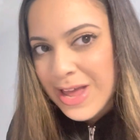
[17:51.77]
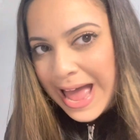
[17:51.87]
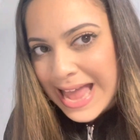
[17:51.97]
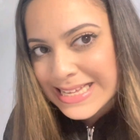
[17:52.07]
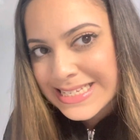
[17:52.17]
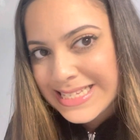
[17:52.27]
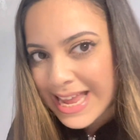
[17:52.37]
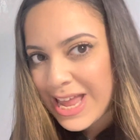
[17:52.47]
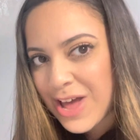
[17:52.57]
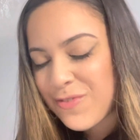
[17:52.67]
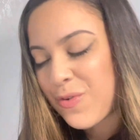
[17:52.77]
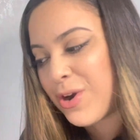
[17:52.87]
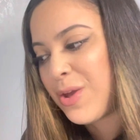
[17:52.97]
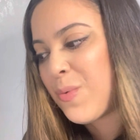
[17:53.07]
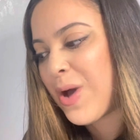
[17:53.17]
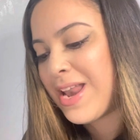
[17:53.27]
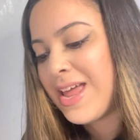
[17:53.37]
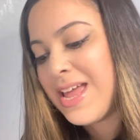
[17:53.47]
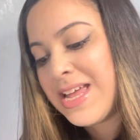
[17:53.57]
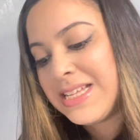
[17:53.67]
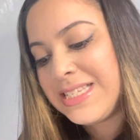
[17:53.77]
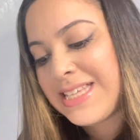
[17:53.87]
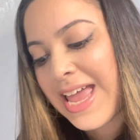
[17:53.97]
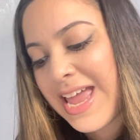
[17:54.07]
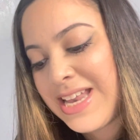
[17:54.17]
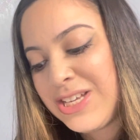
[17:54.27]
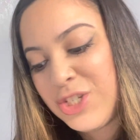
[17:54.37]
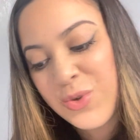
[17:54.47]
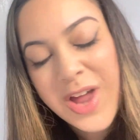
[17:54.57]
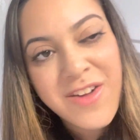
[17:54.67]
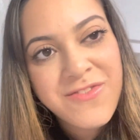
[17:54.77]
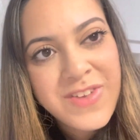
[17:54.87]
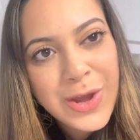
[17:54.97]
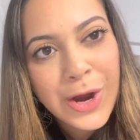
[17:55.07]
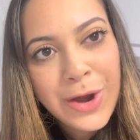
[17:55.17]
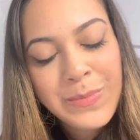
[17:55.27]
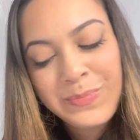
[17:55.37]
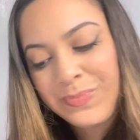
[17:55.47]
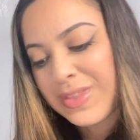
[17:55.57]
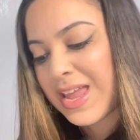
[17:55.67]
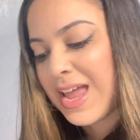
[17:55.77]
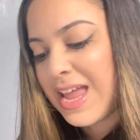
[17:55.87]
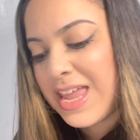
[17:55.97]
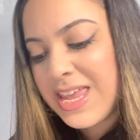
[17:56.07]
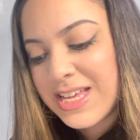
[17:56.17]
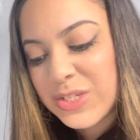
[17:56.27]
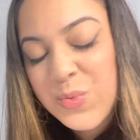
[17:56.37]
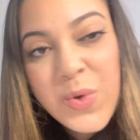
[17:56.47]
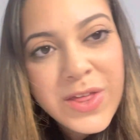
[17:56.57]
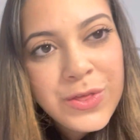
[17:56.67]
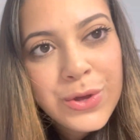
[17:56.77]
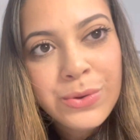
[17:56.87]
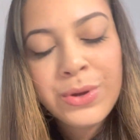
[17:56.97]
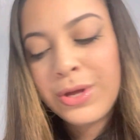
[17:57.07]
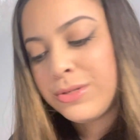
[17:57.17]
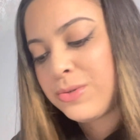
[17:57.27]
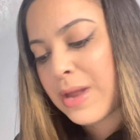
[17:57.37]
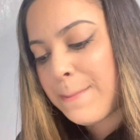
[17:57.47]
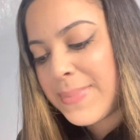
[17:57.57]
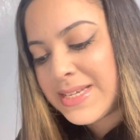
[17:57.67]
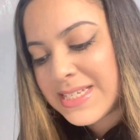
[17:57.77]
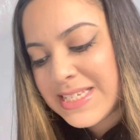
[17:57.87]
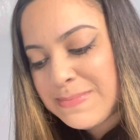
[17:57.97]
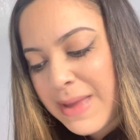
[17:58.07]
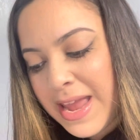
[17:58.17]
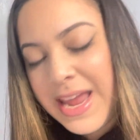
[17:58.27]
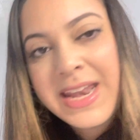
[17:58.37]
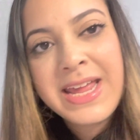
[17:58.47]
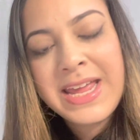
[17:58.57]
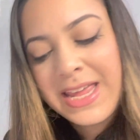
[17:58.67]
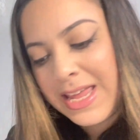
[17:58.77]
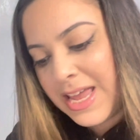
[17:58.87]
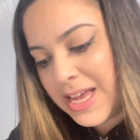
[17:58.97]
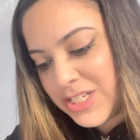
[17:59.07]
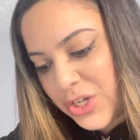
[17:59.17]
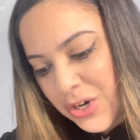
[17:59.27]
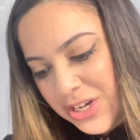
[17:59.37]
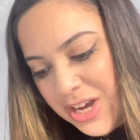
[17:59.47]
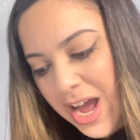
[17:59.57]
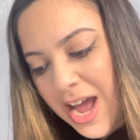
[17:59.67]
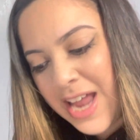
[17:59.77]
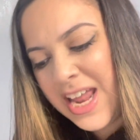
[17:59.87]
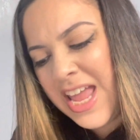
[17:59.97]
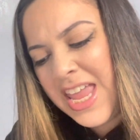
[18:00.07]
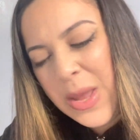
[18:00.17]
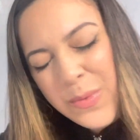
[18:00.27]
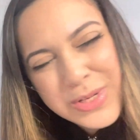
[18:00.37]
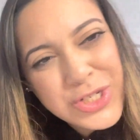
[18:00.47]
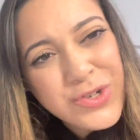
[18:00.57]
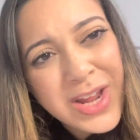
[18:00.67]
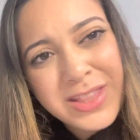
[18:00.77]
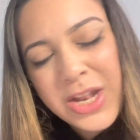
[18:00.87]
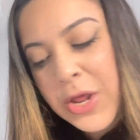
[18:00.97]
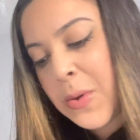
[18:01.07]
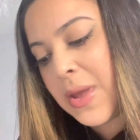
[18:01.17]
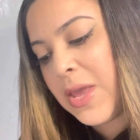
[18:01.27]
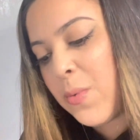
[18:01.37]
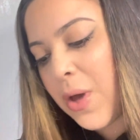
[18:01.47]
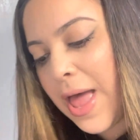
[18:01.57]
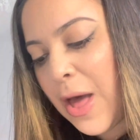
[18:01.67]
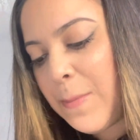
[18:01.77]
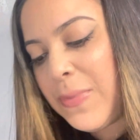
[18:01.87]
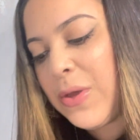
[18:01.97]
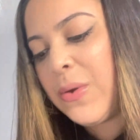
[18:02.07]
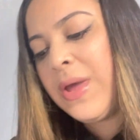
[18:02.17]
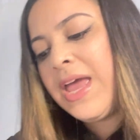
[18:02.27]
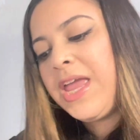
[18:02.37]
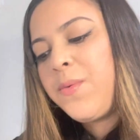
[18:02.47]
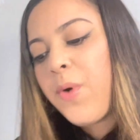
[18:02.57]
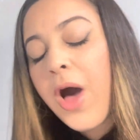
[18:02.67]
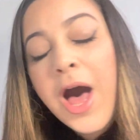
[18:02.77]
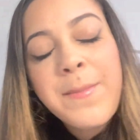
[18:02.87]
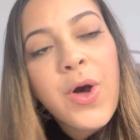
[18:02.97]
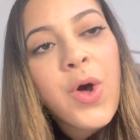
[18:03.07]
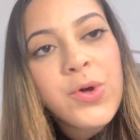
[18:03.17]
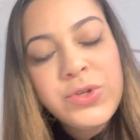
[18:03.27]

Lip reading: Isaiah 41:10, do not fear. He is with you. Do not be dismayed. He is your God. He will strengthen you. He will help you. He will uphold